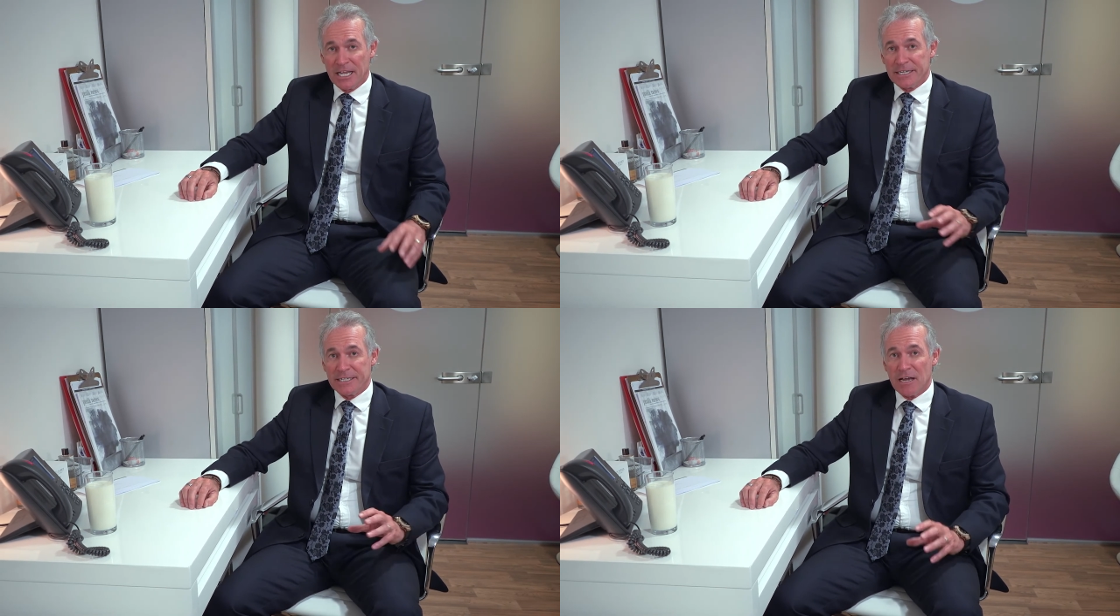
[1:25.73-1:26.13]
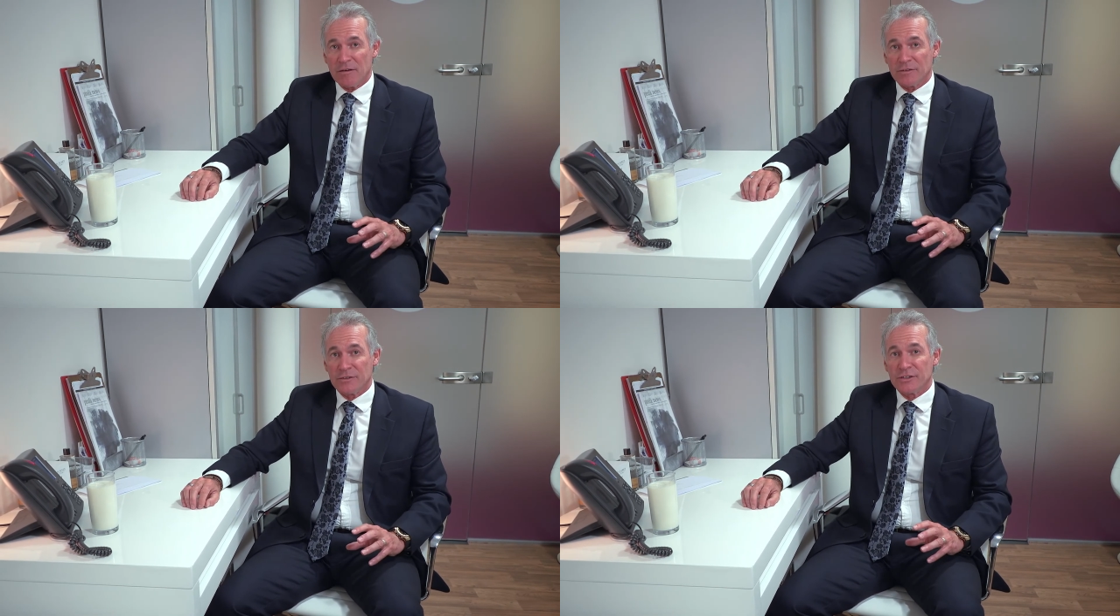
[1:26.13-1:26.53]

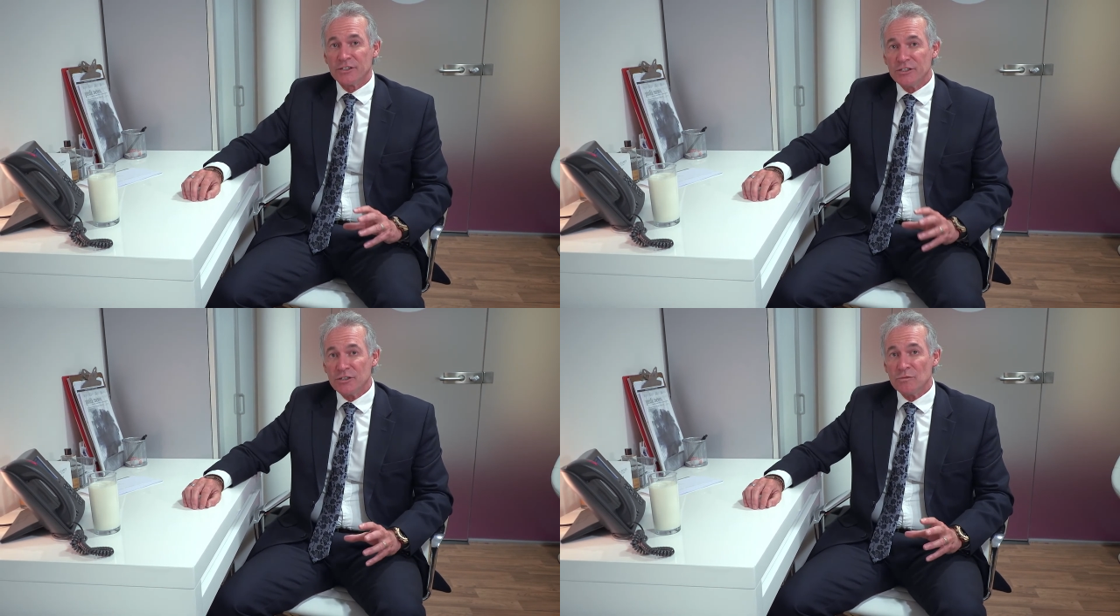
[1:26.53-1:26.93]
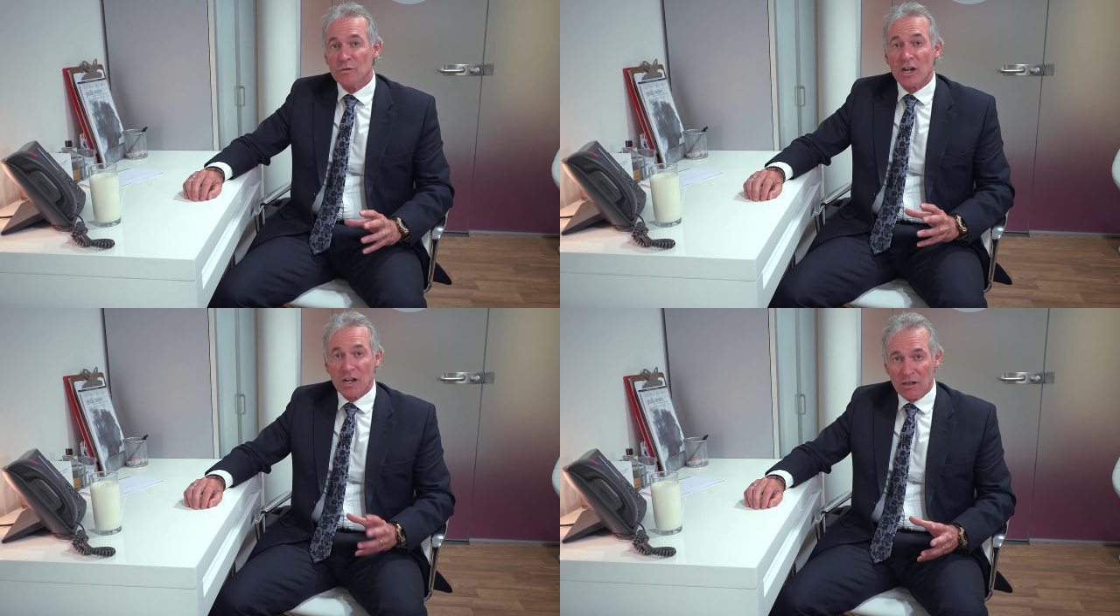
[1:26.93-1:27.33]
Now, the new
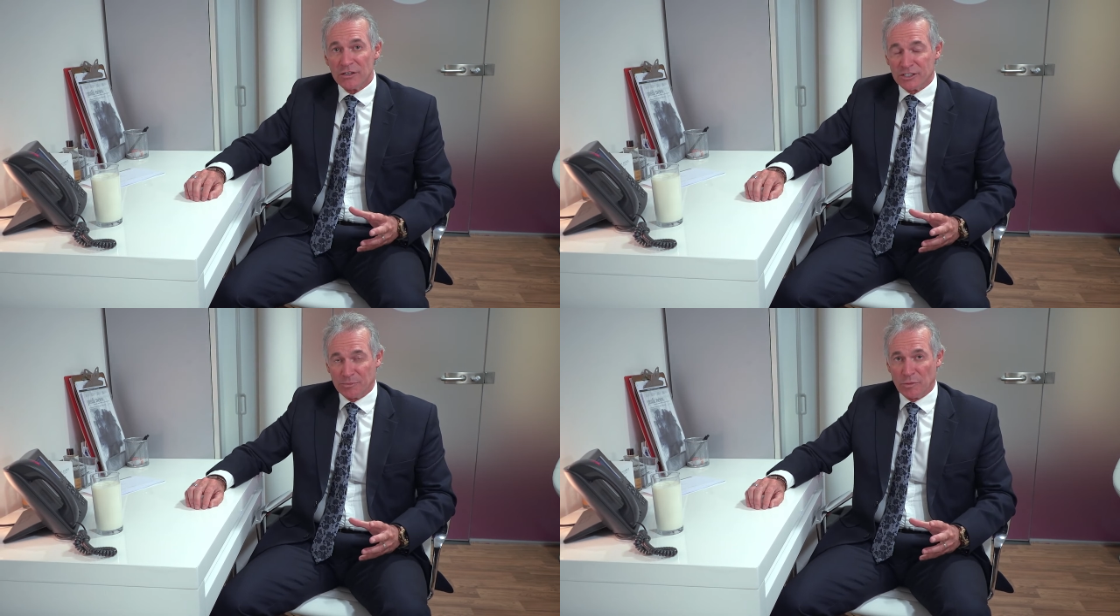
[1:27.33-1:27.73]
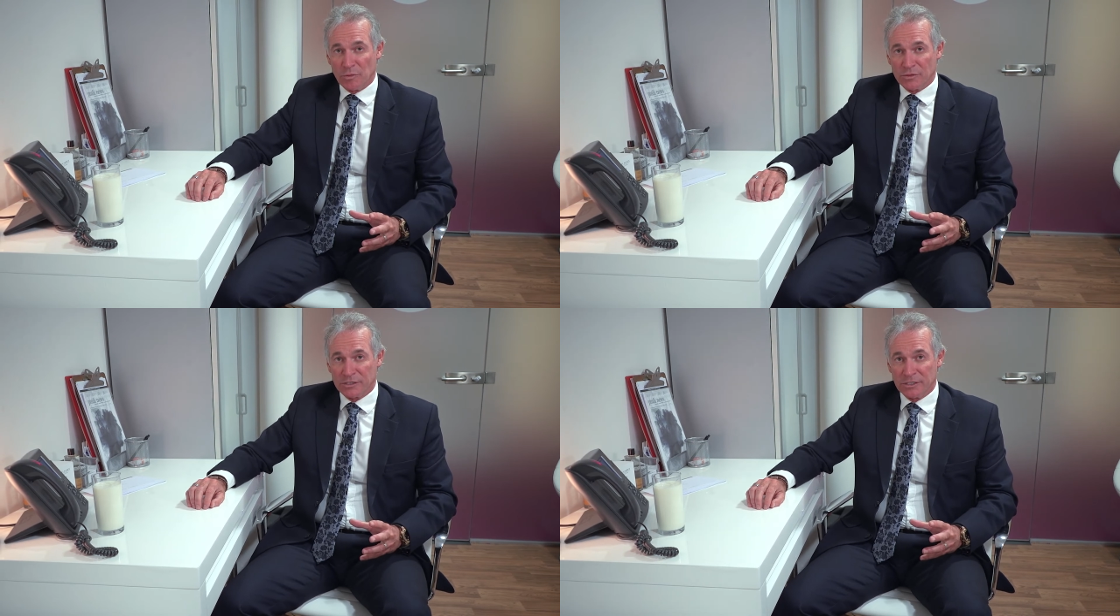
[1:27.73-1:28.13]
larger
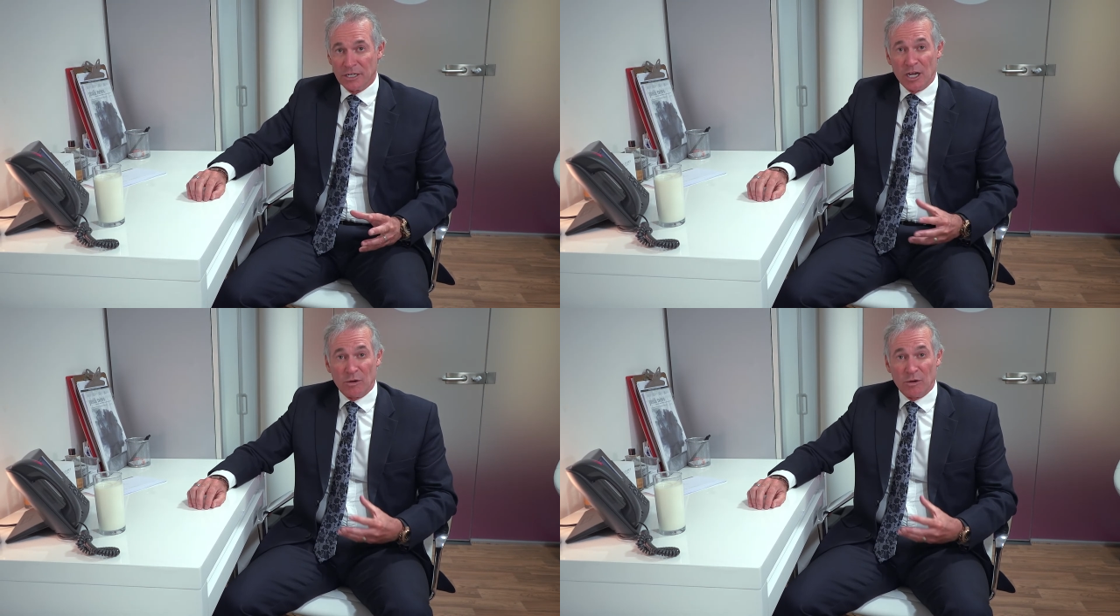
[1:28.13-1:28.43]
portion